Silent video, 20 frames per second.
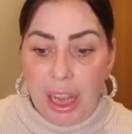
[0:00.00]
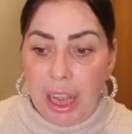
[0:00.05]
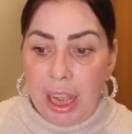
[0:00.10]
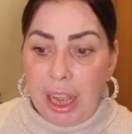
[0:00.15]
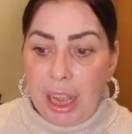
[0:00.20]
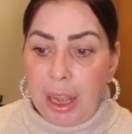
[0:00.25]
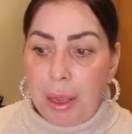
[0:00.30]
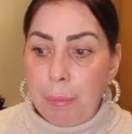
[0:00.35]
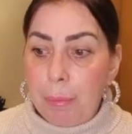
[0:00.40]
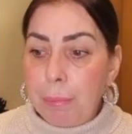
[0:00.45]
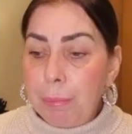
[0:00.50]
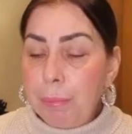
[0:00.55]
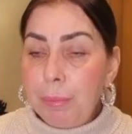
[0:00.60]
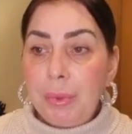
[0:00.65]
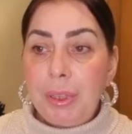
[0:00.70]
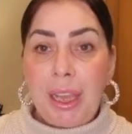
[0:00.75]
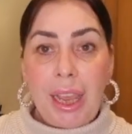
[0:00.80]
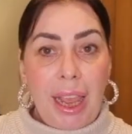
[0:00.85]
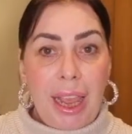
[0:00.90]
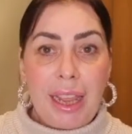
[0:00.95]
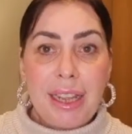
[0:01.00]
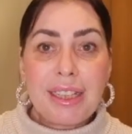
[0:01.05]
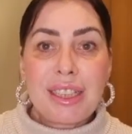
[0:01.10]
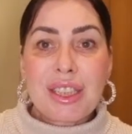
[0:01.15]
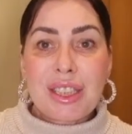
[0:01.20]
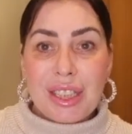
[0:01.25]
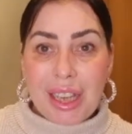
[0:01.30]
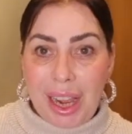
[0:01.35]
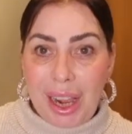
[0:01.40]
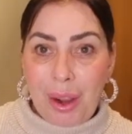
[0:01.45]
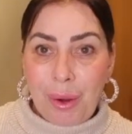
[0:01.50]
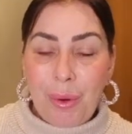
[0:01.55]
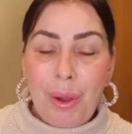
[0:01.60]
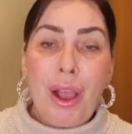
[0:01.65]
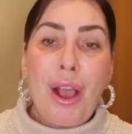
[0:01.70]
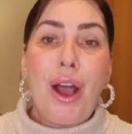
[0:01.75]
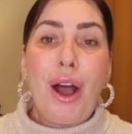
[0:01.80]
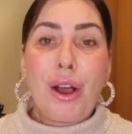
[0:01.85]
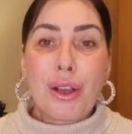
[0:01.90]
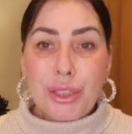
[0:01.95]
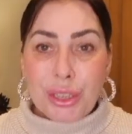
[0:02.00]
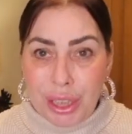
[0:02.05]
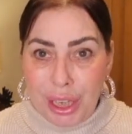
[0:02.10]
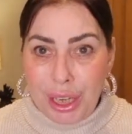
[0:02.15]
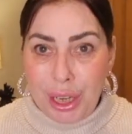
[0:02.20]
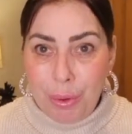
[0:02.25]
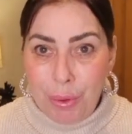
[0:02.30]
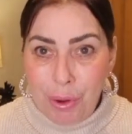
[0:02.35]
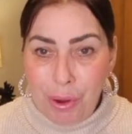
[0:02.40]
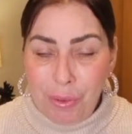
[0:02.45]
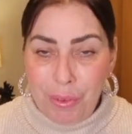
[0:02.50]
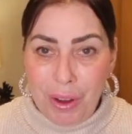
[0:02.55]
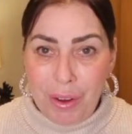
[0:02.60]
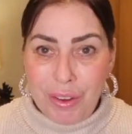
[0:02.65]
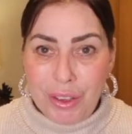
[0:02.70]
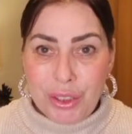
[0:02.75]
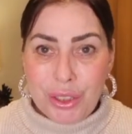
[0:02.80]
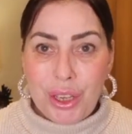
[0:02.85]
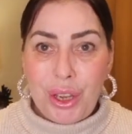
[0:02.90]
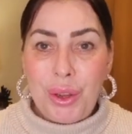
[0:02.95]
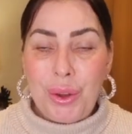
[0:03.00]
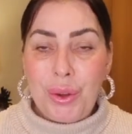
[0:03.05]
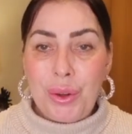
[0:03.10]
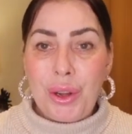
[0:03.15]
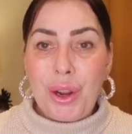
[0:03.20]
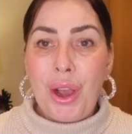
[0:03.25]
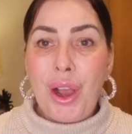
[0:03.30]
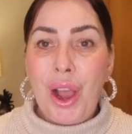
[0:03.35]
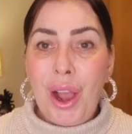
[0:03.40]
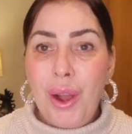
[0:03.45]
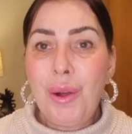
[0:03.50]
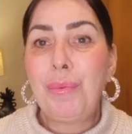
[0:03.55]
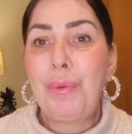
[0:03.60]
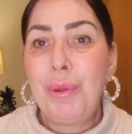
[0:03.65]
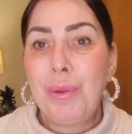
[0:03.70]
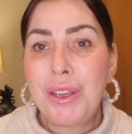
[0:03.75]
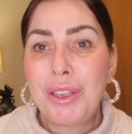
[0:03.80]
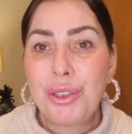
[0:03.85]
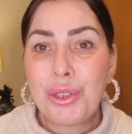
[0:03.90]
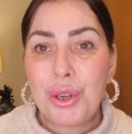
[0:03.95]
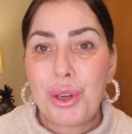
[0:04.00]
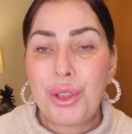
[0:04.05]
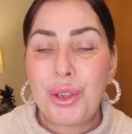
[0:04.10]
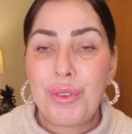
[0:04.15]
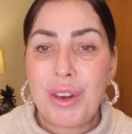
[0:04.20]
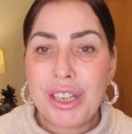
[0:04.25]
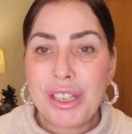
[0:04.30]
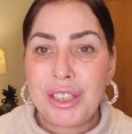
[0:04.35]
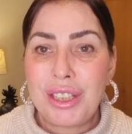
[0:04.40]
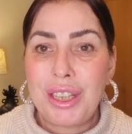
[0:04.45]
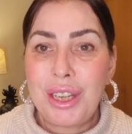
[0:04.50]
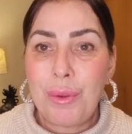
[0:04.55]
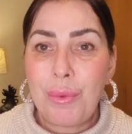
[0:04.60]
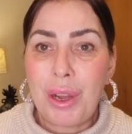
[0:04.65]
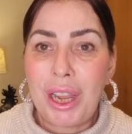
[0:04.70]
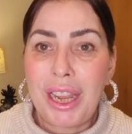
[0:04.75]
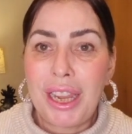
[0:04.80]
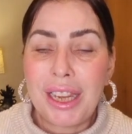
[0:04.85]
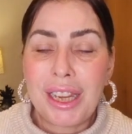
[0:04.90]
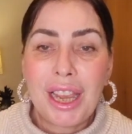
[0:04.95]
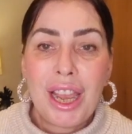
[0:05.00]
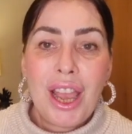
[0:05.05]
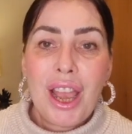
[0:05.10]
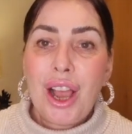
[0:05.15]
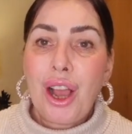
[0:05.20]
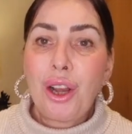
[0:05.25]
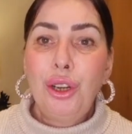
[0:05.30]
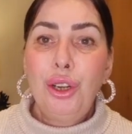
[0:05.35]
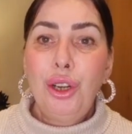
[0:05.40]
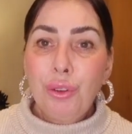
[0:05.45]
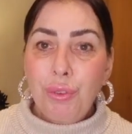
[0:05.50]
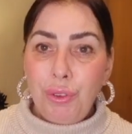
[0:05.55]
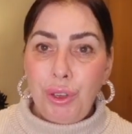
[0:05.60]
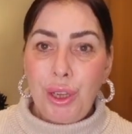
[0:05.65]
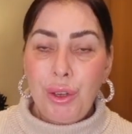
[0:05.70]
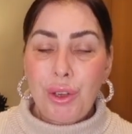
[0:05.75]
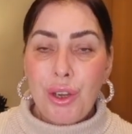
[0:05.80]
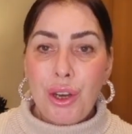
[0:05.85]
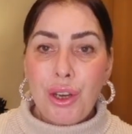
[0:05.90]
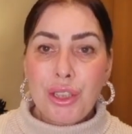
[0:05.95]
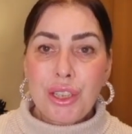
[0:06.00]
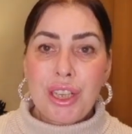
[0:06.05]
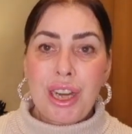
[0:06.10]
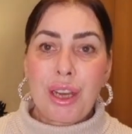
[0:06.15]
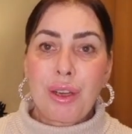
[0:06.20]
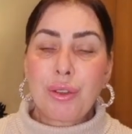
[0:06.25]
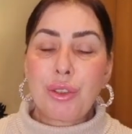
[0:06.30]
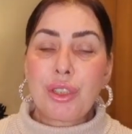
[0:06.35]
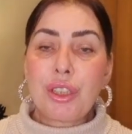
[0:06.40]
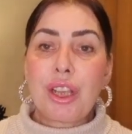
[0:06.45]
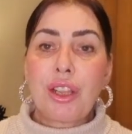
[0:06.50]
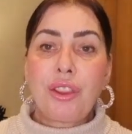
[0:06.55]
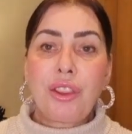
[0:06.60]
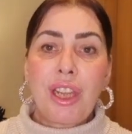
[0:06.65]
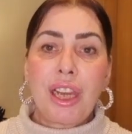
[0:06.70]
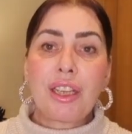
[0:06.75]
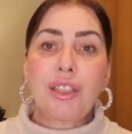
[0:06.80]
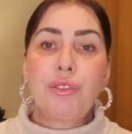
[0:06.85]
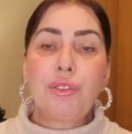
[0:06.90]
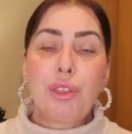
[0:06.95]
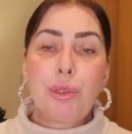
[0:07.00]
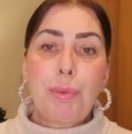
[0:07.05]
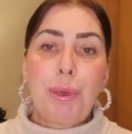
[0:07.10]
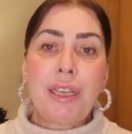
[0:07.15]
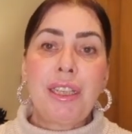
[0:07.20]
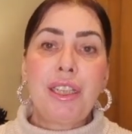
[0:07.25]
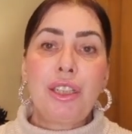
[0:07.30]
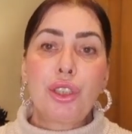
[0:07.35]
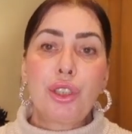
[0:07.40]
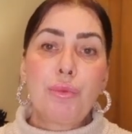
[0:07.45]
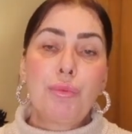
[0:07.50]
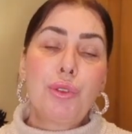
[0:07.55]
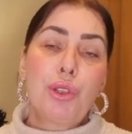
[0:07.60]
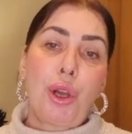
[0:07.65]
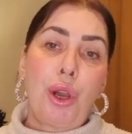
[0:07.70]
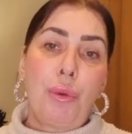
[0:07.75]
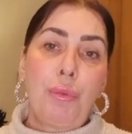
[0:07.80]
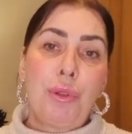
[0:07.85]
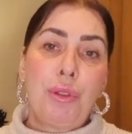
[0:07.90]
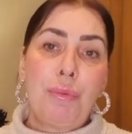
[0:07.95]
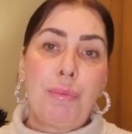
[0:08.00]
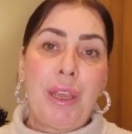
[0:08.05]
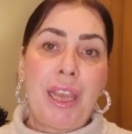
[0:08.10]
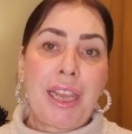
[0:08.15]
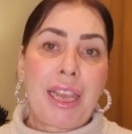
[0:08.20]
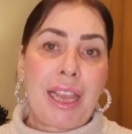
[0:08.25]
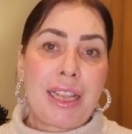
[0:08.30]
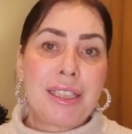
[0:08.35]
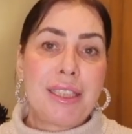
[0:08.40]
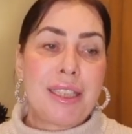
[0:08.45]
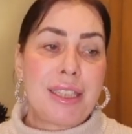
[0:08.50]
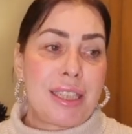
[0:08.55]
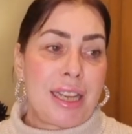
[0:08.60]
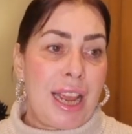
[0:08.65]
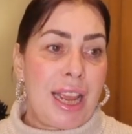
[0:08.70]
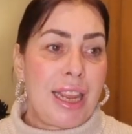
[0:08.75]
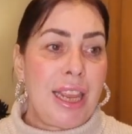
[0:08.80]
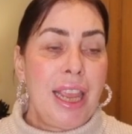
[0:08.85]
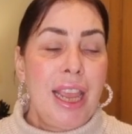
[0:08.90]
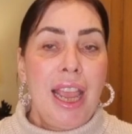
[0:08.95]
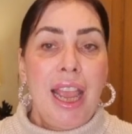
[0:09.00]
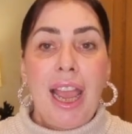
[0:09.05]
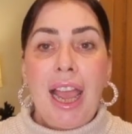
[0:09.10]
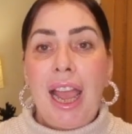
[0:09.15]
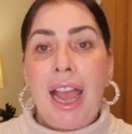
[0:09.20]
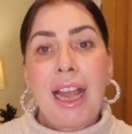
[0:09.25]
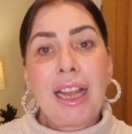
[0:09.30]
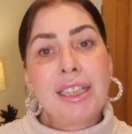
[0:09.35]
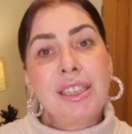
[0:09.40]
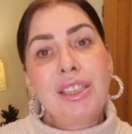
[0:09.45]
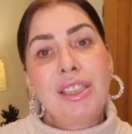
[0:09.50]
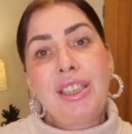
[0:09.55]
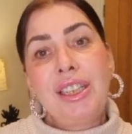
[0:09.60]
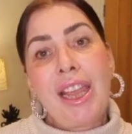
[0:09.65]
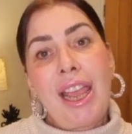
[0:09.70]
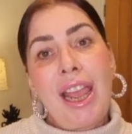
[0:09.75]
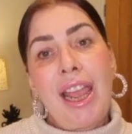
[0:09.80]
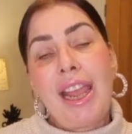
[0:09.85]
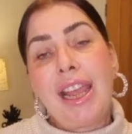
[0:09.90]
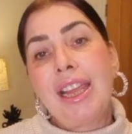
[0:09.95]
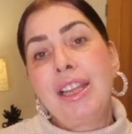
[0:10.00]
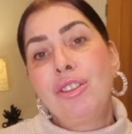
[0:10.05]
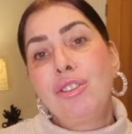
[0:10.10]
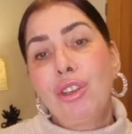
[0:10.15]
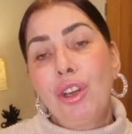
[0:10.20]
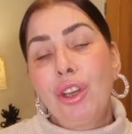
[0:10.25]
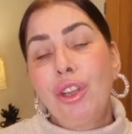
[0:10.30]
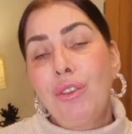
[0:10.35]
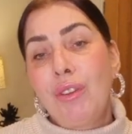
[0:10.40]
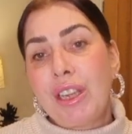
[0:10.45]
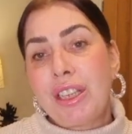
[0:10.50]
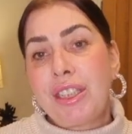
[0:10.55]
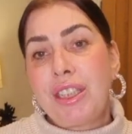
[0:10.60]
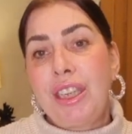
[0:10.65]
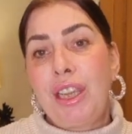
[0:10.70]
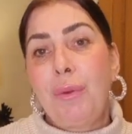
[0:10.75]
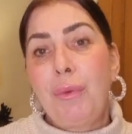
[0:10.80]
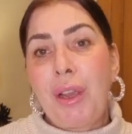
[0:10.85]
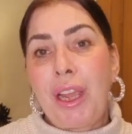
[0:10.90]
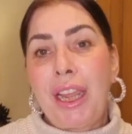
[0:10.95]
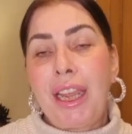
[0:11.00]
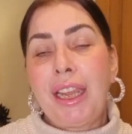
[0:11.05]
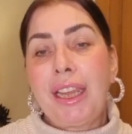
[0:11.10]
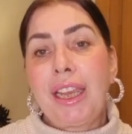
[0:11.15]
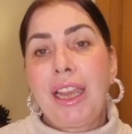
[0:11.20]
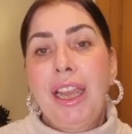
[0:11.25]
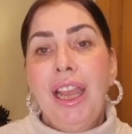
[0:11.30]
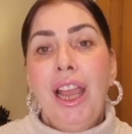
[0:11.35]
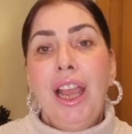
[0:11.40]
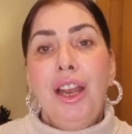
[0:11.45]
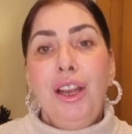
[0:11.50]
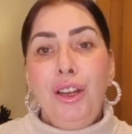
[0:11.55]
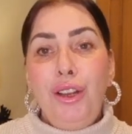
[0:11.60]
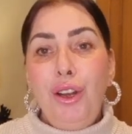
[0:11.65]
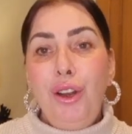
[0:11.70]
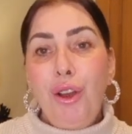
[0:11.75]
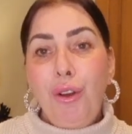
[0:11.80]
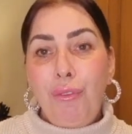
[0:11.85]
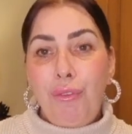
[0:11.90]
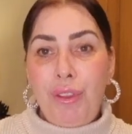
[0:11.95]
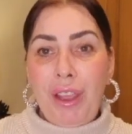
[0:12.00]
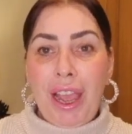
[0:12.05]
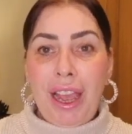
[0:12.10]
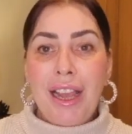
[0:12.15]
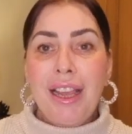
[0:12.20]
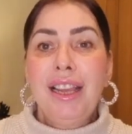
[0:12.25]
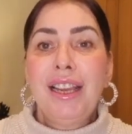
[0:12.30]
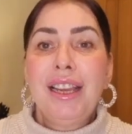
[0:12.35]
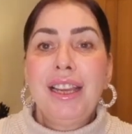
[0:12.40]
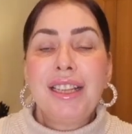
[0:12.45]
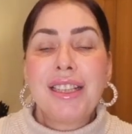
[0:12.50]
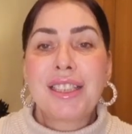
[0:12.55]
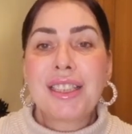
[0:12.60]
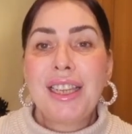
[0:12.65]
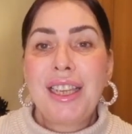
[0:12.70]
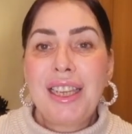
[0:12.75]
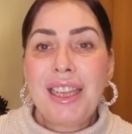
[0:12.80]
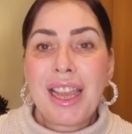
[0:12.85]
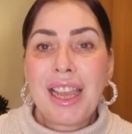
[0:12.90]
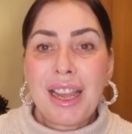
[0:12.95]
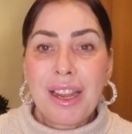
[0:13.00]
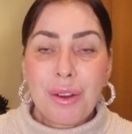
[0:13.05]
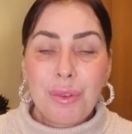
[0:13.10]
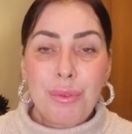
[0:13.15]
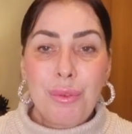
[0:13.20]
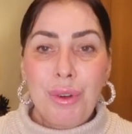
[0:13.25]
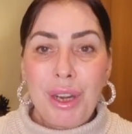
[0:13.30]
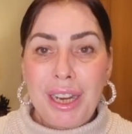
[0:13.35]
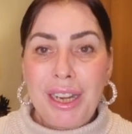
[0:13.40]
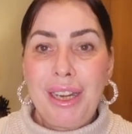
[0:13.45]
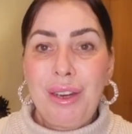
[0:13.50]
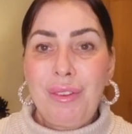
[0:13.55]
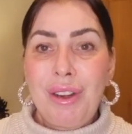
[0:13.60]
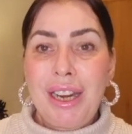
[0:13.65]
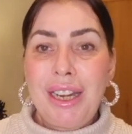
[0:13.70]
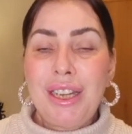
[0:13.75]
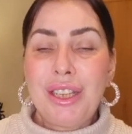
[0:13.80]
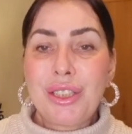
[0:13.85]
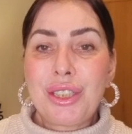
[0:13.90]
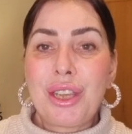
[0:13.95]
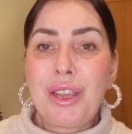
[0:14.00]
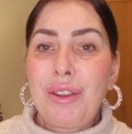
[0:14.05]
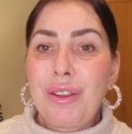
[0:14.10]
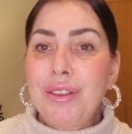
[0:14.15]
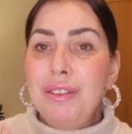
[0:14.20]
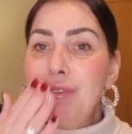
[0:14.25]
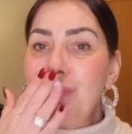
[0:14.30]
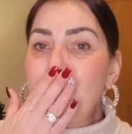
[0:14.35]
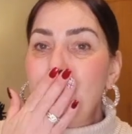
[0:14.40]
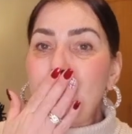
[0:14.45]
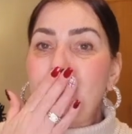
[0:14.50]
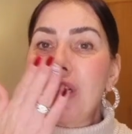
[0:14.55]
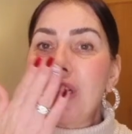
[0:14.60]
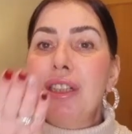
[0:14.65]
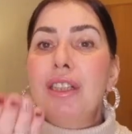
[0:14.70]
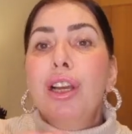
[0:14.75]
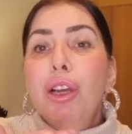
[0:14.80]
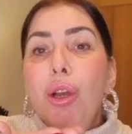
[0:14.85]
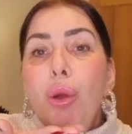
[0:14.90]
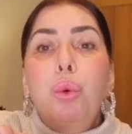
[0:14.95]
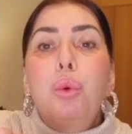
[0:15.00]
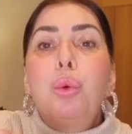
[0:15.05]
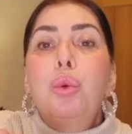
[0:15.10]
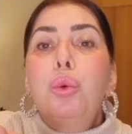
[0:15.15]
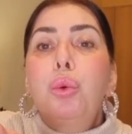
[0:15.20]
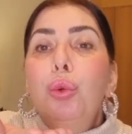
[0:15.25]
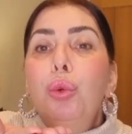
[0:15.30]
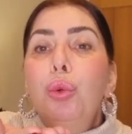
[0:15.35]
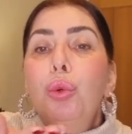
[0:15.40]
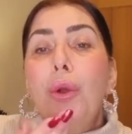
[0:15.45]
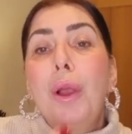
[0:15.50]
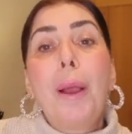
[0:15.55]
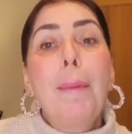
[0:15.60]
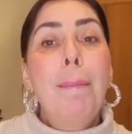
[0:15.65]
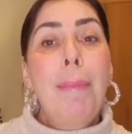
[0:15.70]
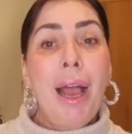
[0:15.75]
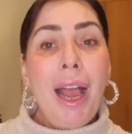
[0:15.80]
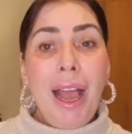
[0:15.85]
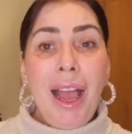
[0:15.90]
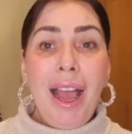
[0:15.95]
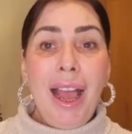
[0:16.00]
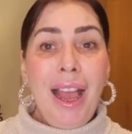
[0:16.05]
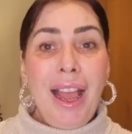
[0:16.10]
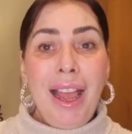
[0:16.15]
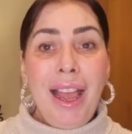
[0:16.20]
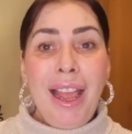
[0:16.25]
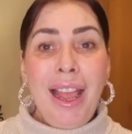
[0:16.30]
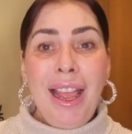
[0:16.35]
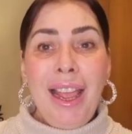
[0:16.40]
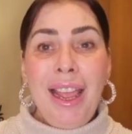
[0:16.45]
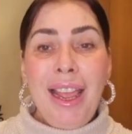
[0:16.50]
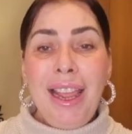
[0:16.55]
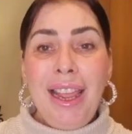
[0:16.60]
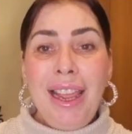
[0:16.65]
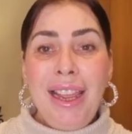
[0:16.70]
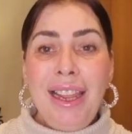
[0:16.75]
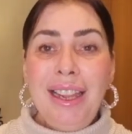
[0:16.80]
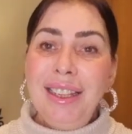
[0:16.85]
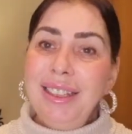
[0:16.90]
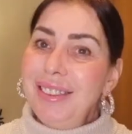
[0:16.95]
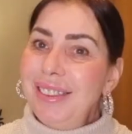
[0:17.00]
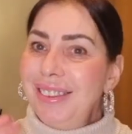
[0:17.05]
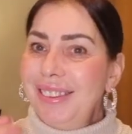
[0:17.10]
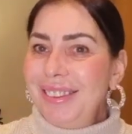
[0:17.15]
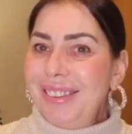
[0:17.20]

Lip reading: Yeah, so I'll see you all very soon. I hope you enjoy the rest of your week. I love you guys loads. Thanks for spending some time with me again today. And yeah, enjoy the rest of your week. Love ya. See ya really, really soon. Bye.